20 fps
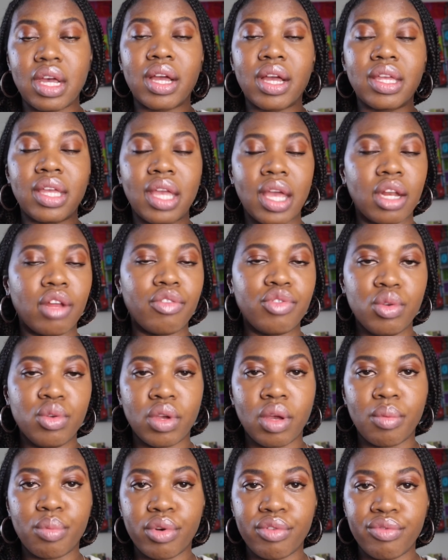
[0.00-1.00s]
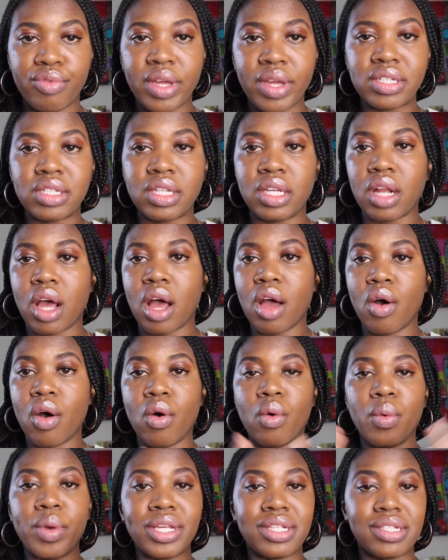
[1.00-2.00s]
Again, if you can prevent it, I
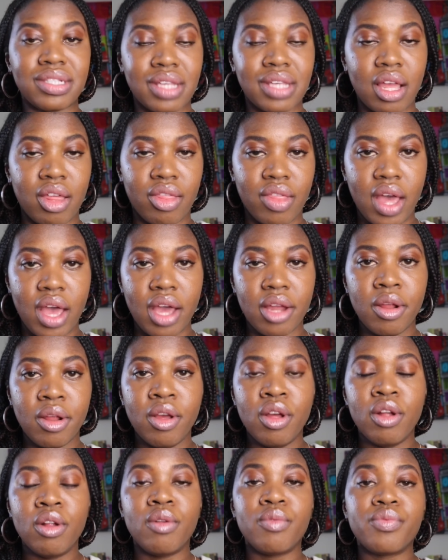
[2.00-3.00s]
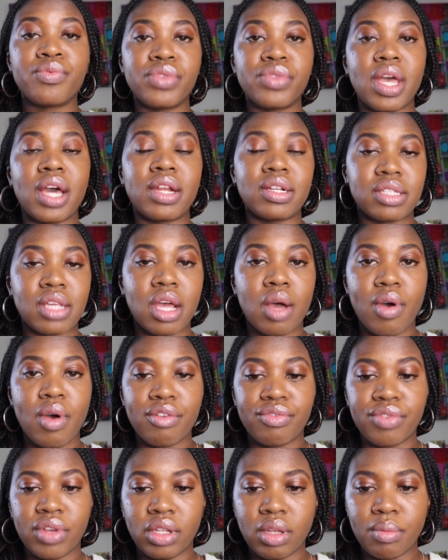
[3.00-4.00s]
always say that. That is how I
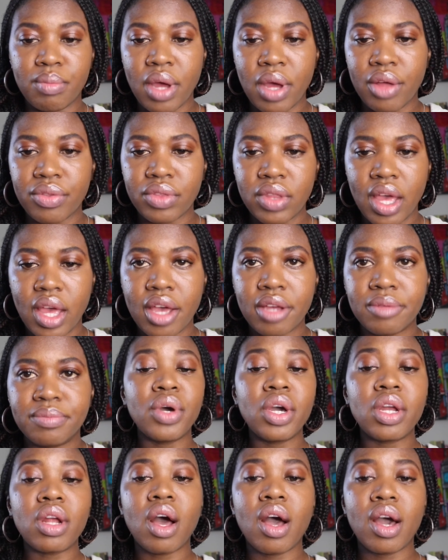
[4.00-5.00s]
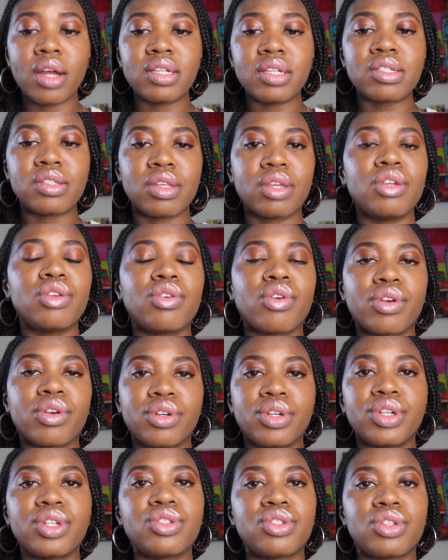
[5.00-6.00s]
feel about that. But honestly, you're
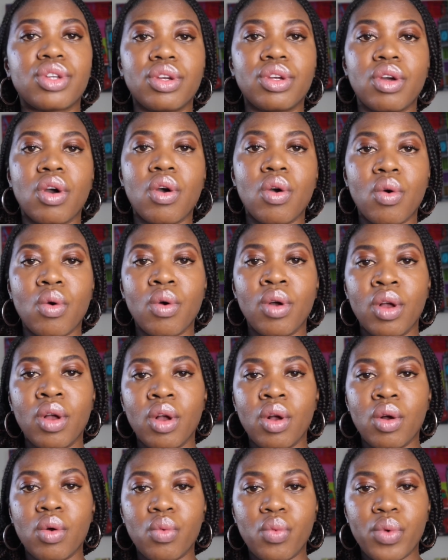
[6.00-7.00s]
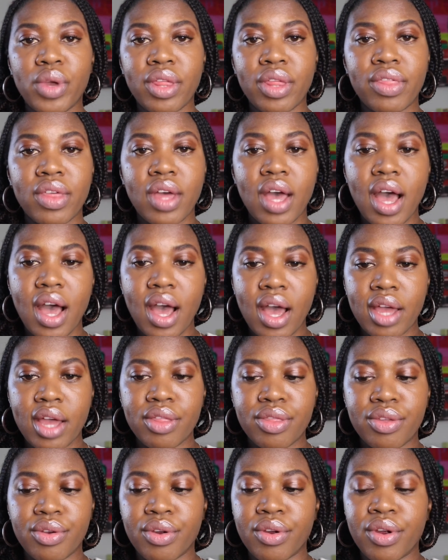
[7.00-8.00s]
good to go with
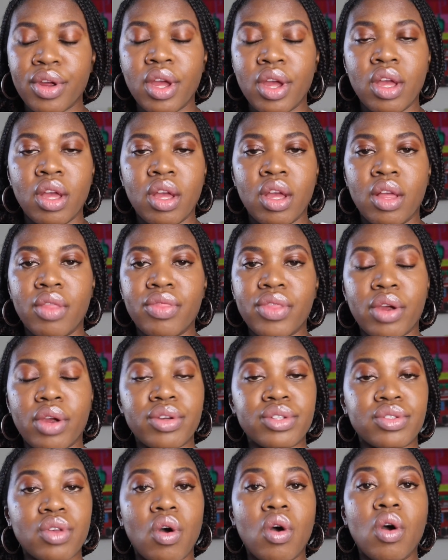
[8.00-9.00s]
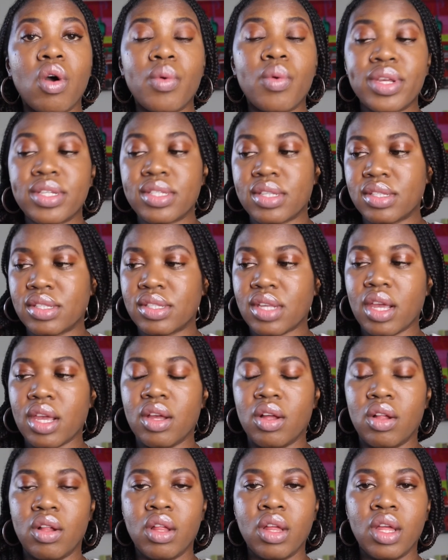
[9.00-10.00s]
either. There is always a
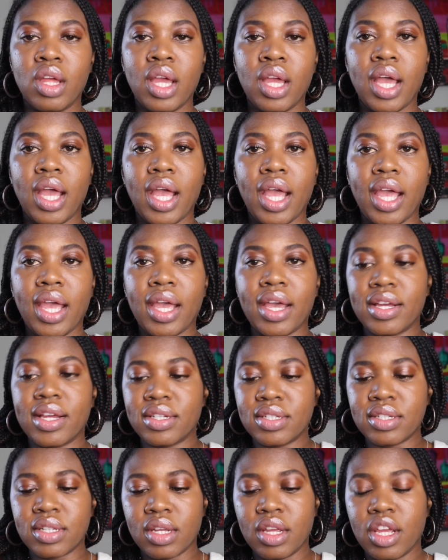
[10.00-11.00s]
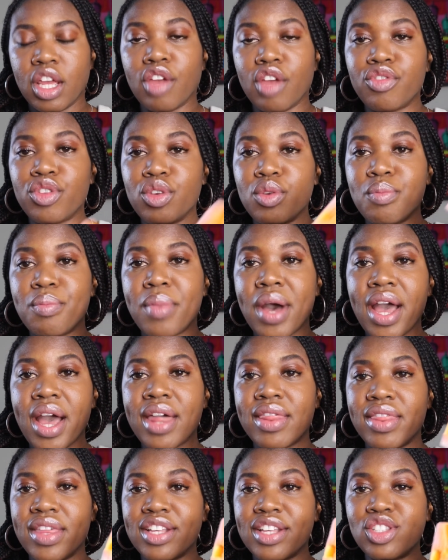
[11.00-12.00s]
sale. And if you
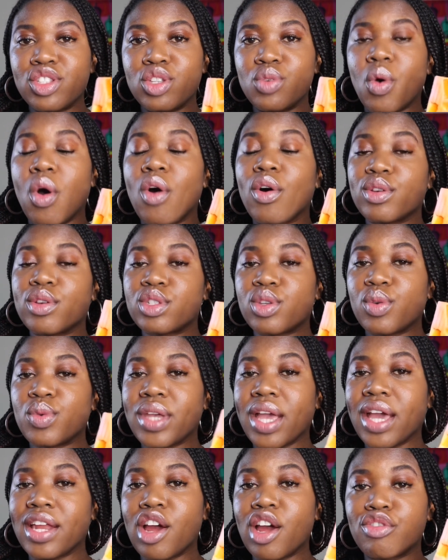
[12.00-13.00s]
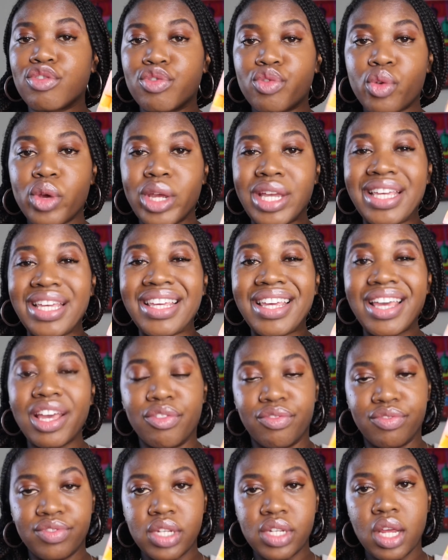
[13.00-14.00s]
buy this, you also get a free
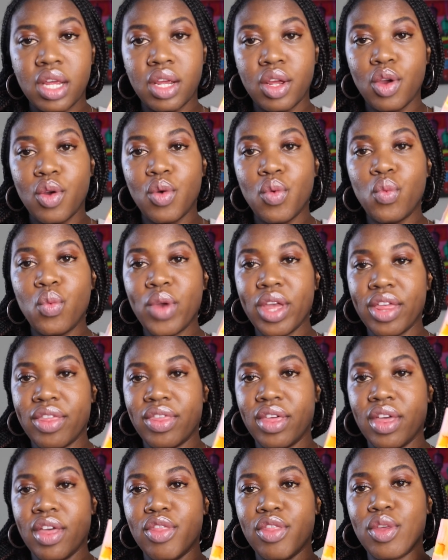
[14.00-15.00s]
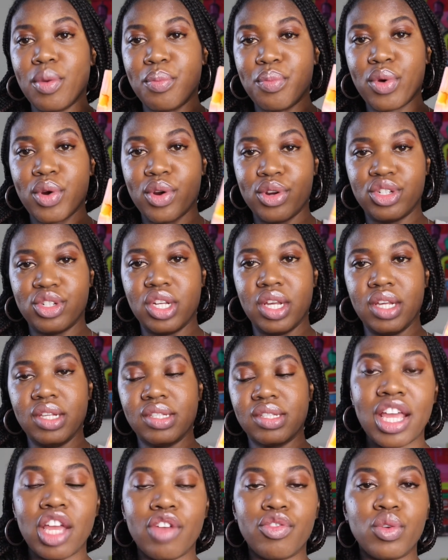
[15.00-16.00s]
gift with the
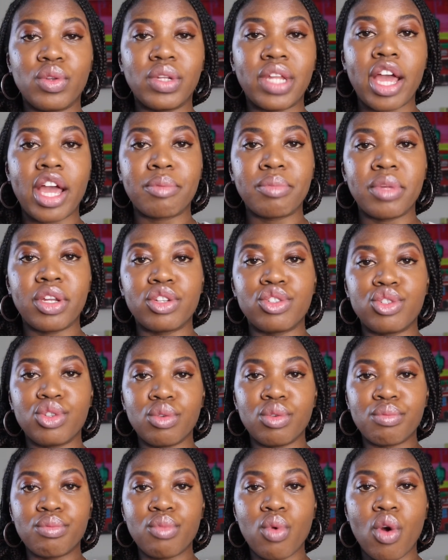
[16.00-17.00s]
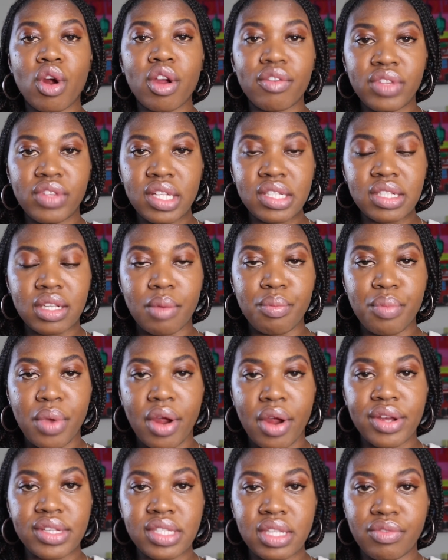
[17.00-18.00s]
purchase. If you'd like me to do more of these
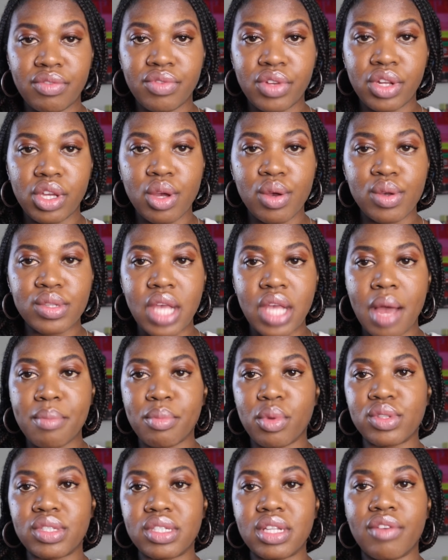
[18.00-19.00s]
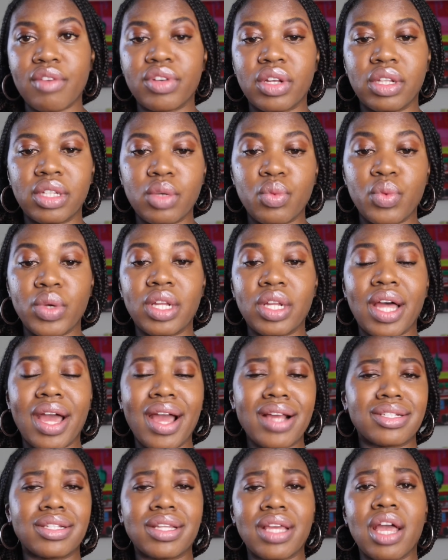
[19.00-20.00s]
comparison videos, I most definitely will. I
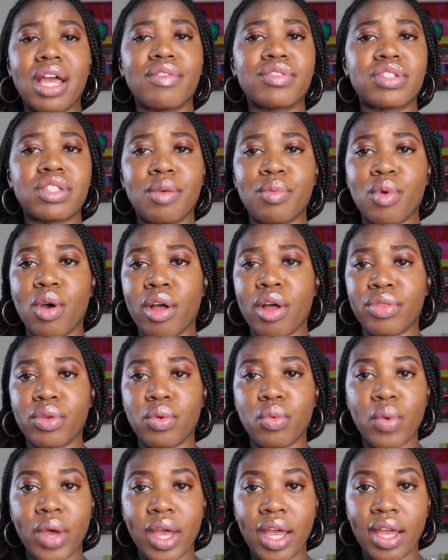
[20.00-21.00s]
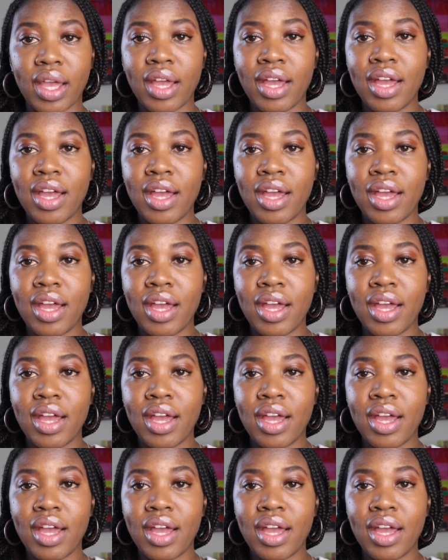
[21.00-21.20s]
actually have some on the way.